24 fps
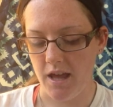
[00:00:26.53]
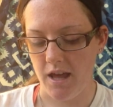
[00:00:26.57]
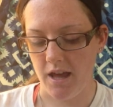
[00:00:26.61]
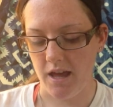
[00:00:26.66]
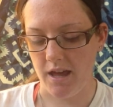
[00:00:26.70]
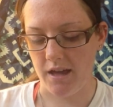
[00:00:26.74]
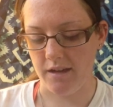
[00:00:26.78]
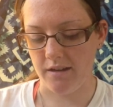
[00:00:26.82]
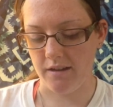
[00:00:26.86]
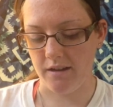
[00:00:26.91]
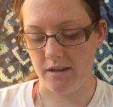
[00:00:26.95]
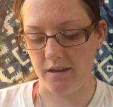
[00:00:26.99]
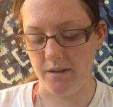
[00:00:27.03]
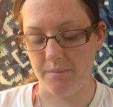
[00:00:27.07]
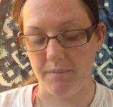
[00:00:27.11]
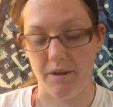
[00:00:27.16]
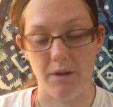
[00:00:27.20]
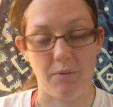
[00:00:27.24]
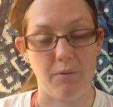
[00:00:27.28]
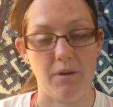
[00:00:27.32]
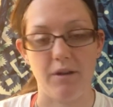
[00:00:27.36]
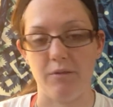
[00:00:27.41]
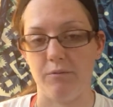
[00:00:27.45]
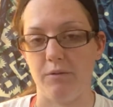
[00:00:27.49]
And
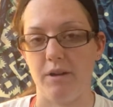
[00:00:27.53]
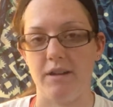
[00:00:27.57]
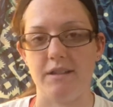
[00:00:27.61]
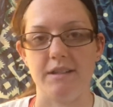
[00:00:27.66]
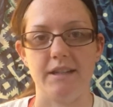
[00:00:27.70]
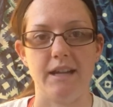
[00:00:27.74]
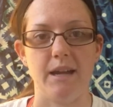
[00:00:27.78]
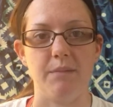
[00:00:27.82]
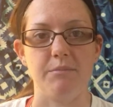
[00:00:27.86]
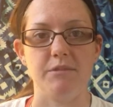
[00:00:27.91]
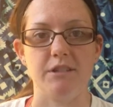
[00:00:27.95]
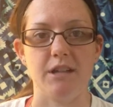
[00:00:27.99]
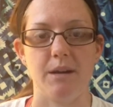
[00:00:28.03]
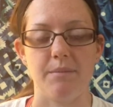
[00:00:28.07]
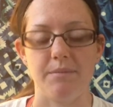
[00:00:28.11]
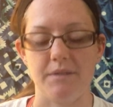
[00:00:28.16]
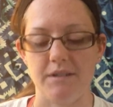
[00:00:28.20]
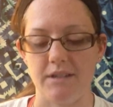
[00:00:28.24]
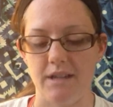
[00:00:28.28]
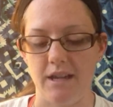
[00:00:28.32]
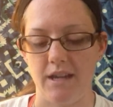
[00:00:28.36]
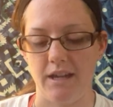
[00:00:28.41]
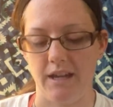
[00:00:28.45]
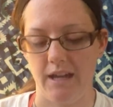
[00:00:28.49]
I went right to GameStop
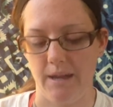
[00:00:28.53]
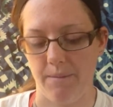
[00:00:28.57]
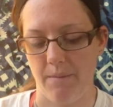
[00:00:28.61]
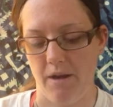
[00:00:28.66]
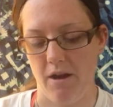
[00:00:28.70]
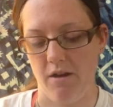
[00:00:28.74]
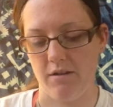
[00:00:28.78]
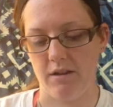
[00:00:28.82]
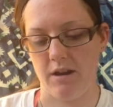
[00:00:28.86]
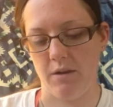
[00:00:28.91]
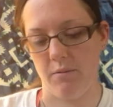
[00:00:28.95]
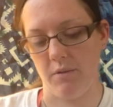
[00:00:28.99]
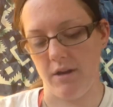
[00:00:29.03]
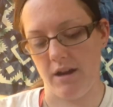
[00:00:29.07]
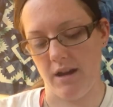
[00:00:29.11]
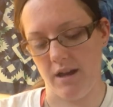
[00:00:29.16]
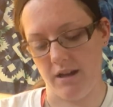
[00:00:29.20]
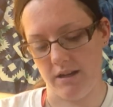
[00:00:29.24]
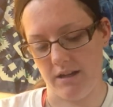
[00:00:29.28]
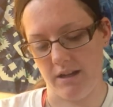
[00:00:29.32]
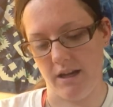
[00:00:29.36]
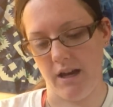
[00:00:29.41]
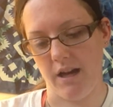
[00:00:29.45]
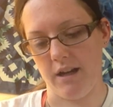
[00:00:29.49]
the day it came out, and I went
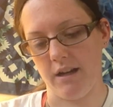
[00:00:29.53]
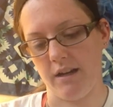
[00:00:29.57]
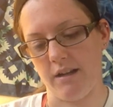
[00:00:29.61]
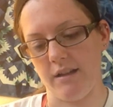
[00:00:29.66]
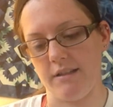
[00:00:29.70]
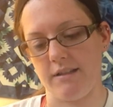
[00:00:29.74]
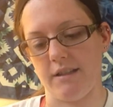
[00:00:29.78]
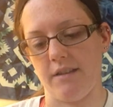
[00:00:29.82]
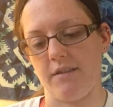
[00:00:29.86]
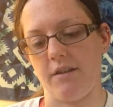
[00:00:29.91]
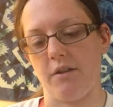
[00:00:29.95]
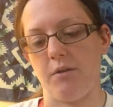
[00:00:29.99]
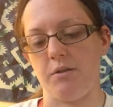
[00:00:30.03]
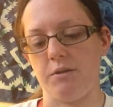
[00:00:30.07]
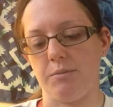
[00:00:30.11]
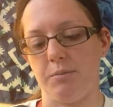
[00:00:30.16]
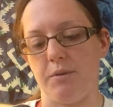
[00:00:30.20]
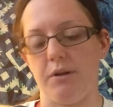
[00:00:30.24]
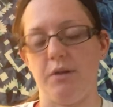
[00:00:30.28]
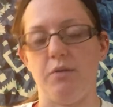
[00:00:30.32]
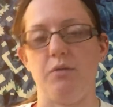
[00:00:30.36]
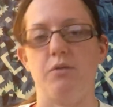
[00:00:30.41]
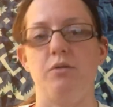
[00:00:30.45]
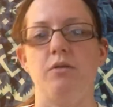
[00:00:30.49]
ahead and got it because I thought it was
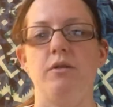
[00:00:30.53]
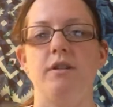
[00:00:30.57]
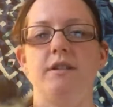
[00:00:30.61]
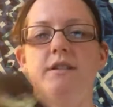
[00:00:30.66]
pretty cool.